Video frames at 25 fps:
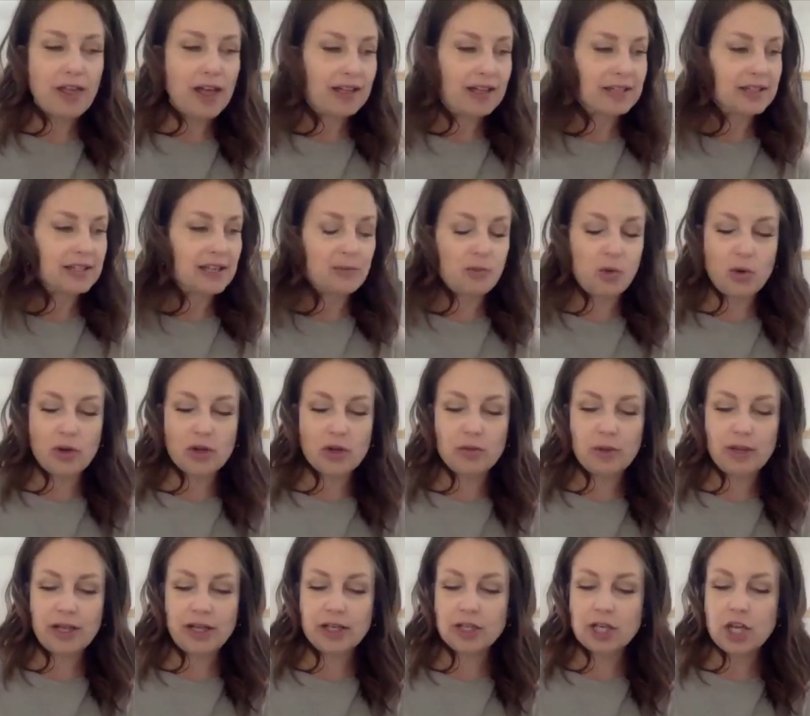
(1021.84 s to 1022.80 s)
that same oil
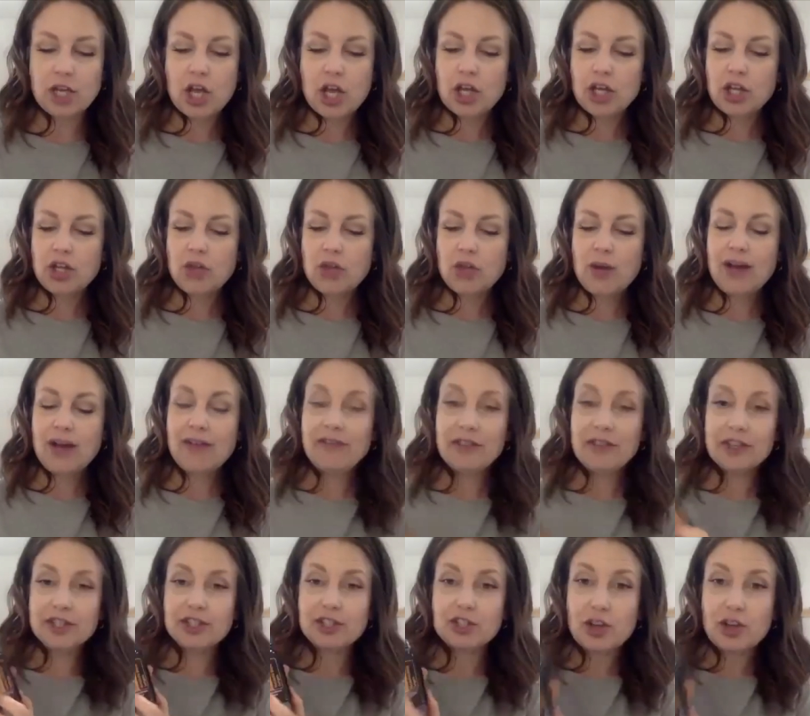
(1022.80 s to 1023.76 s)
blend. You have
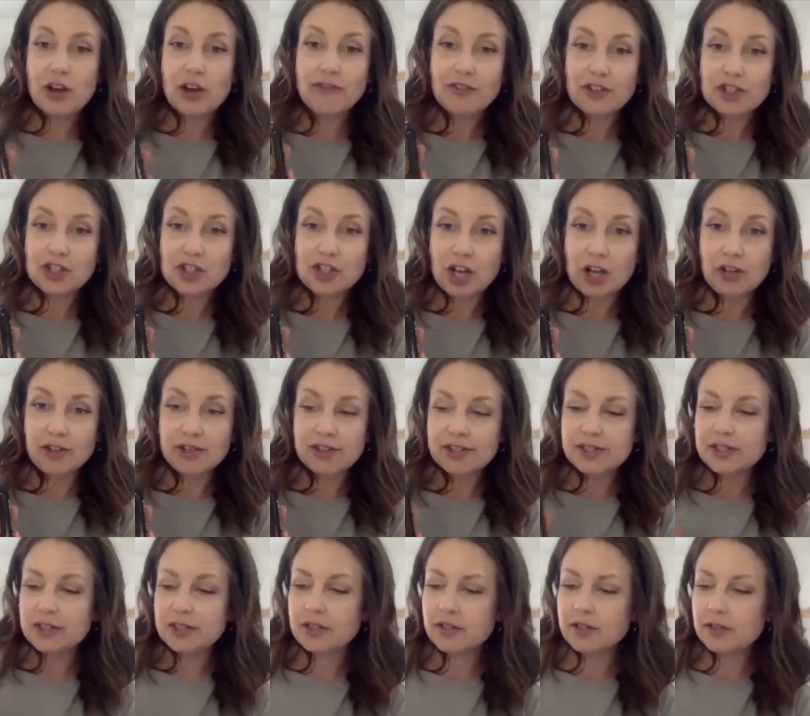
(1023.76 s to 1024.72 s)
the soft
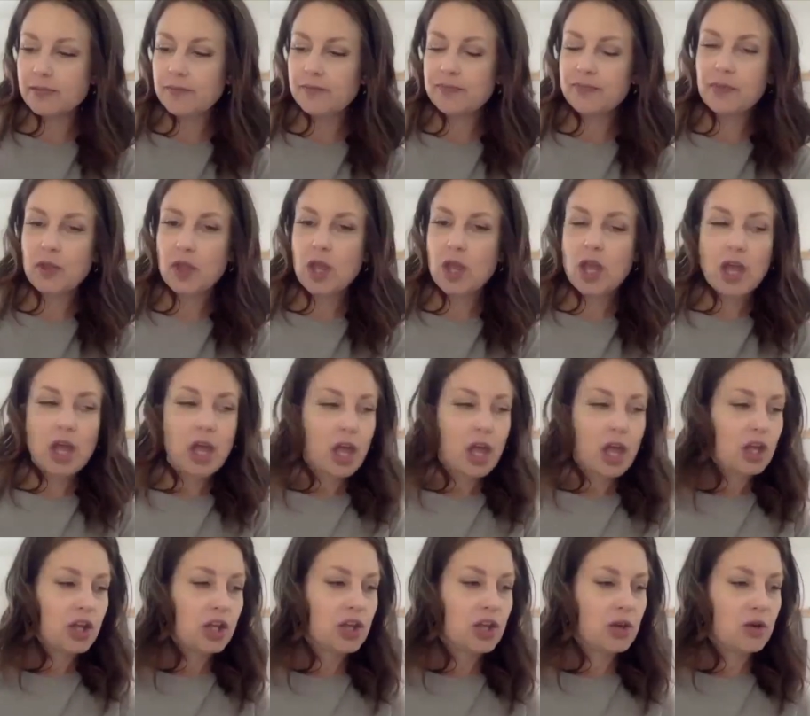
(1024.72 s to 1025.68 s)
gels,
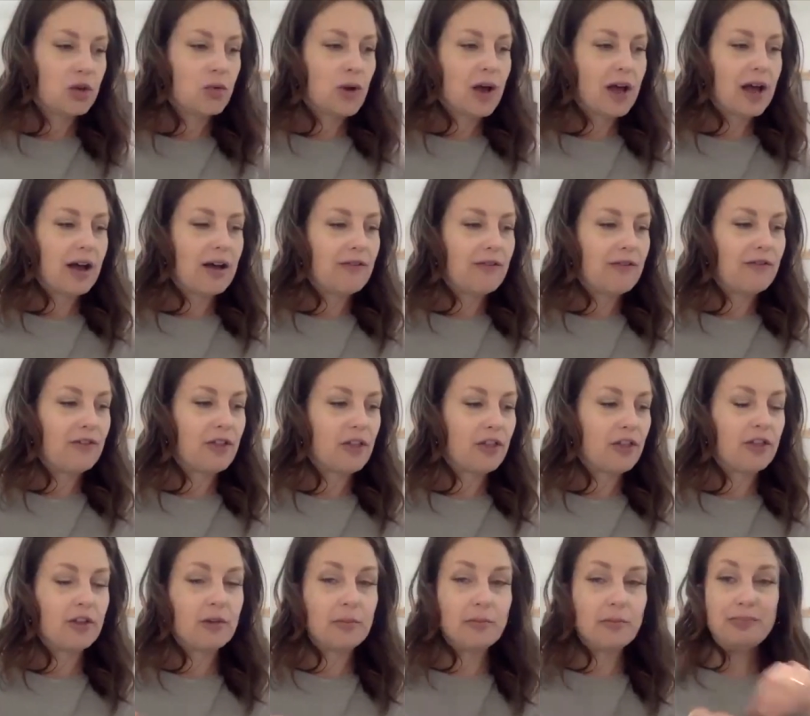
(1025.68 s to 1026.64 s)
you have
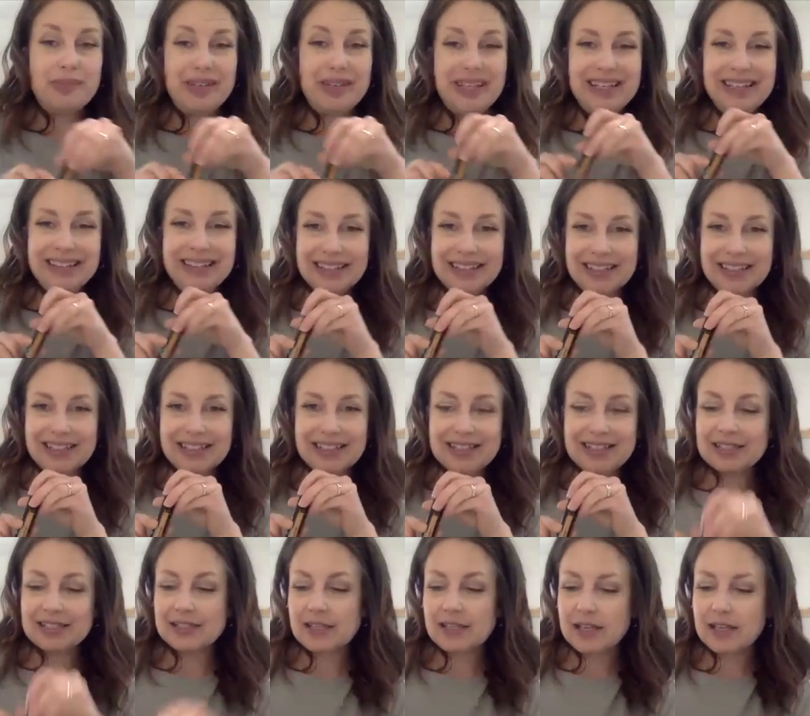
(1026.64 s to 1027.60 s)
the
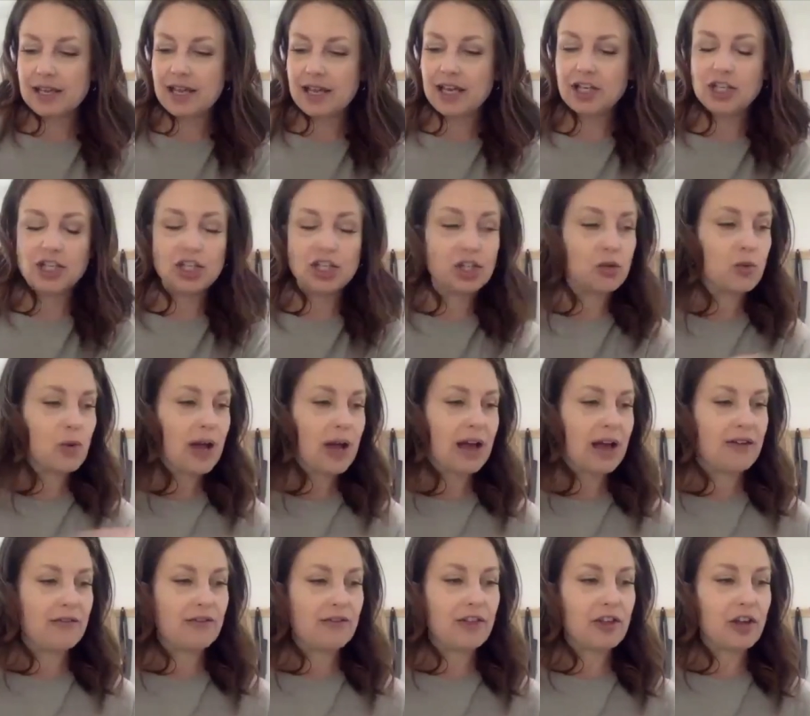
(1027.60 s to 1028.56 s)
beadlets, and you
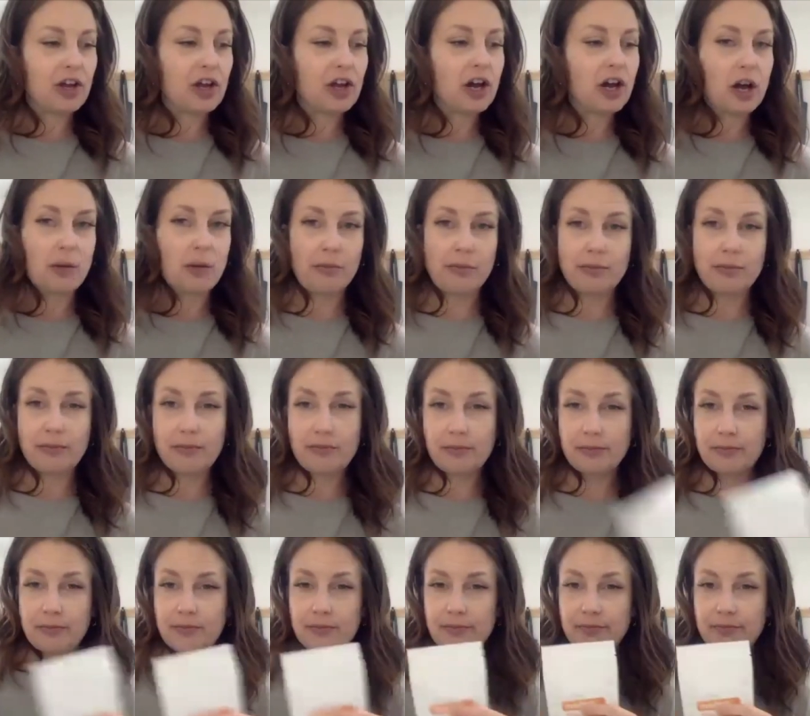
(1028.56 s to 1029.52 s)
have the gum.
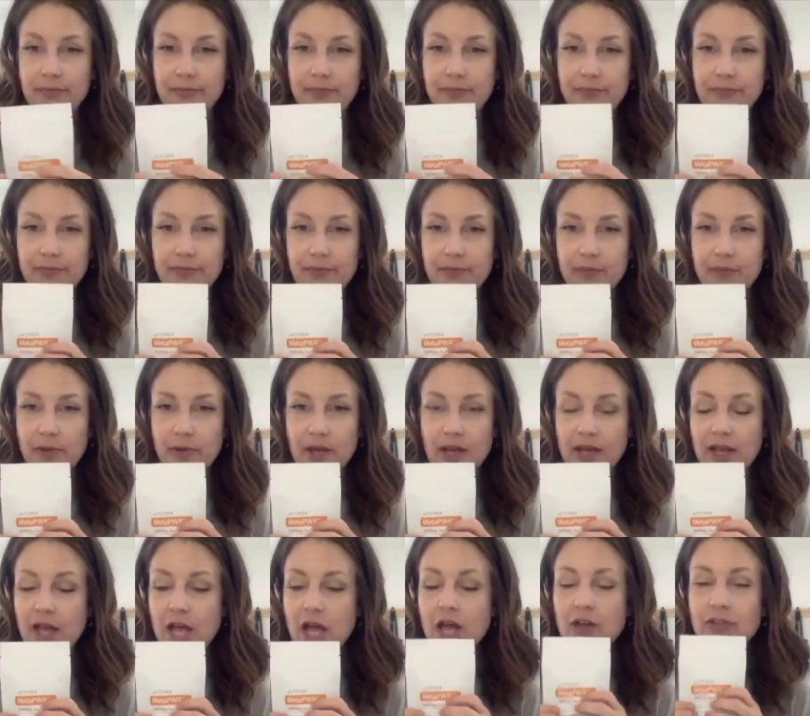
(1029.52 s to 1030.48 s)

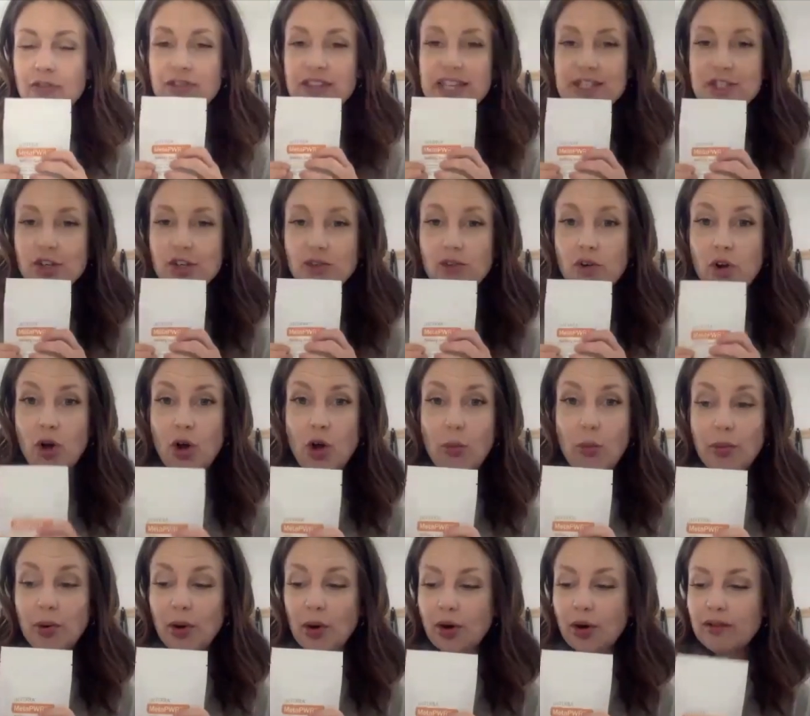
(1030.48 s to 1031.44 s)
Okay, these are
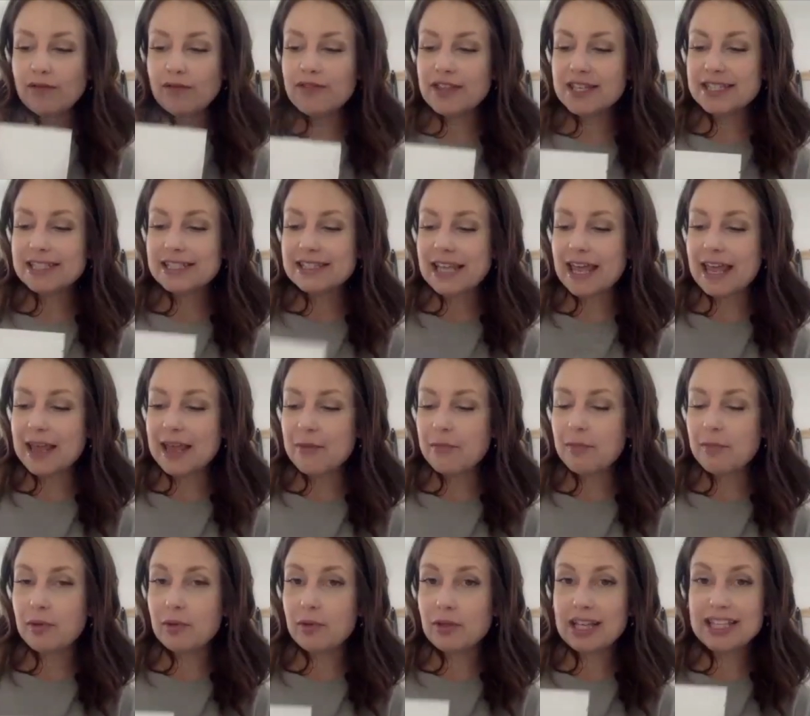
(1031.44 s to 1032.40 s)
all part of the
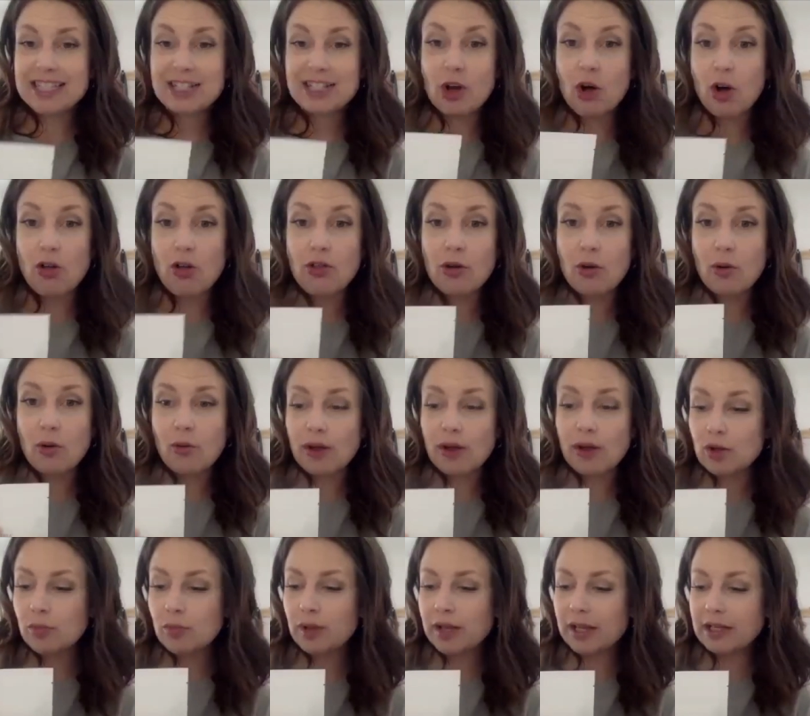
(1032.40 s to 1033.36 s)
same, it's all the
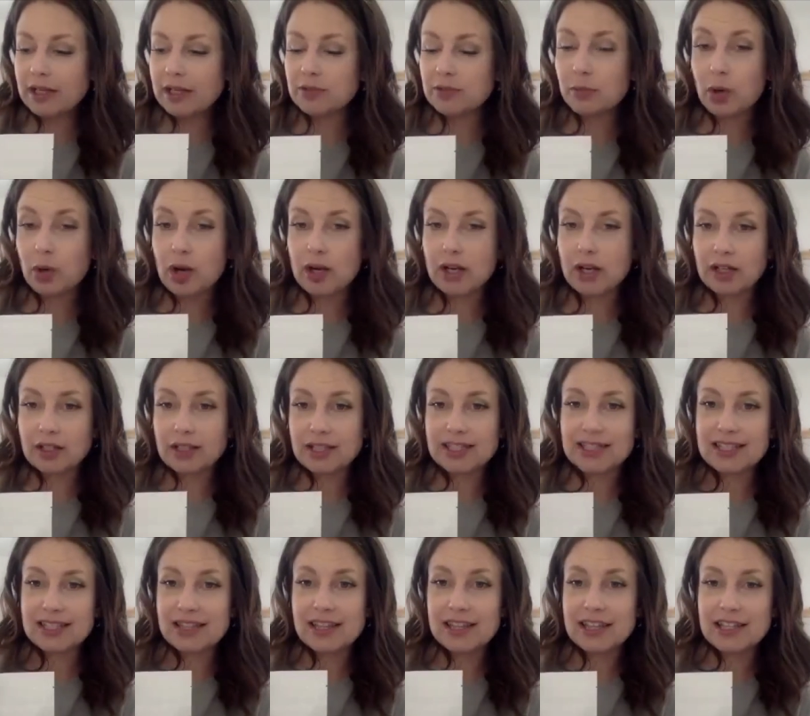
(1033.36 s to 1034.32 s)
oil blend product.
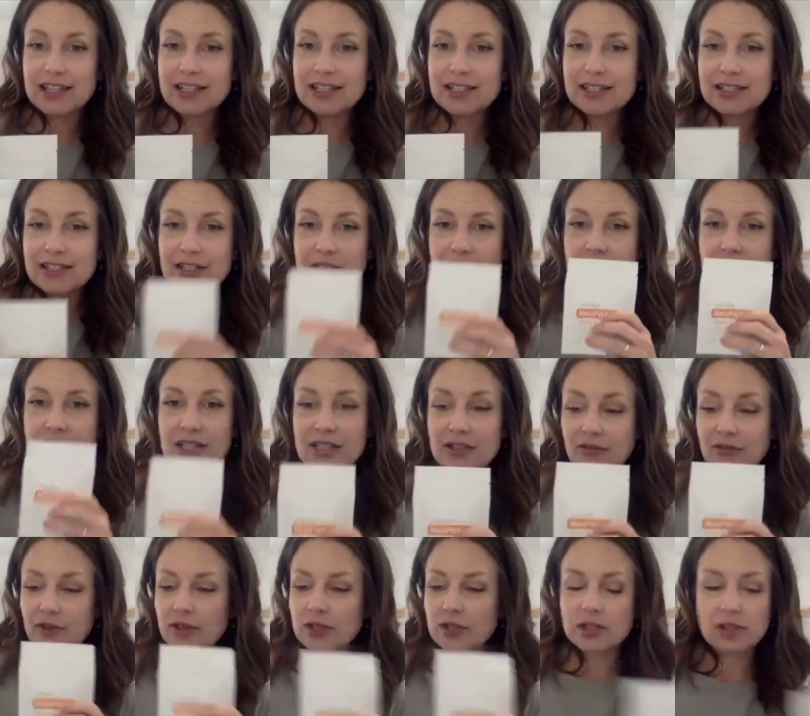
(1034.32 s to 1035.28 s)
It's this in
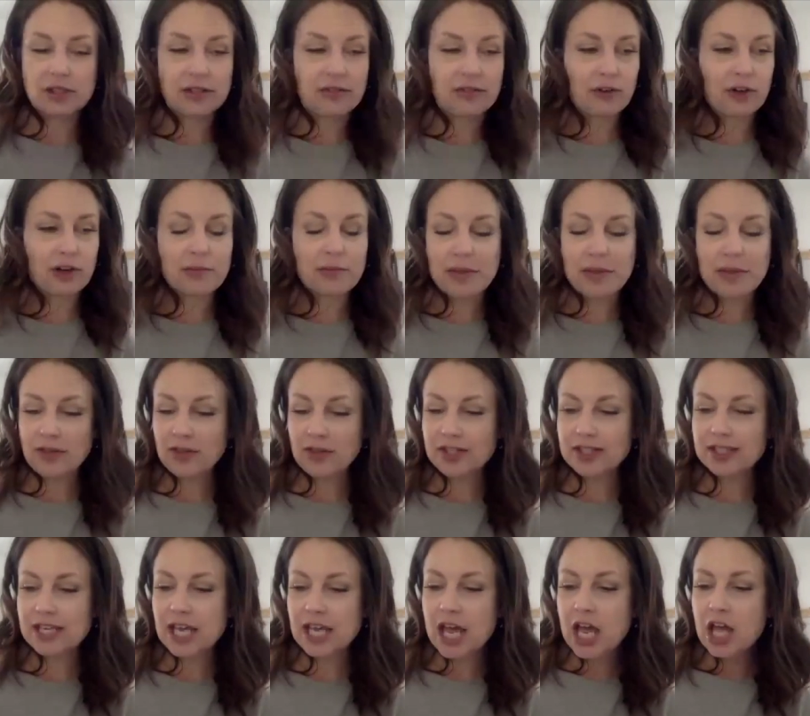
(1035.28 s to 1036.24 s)
different delivery methods.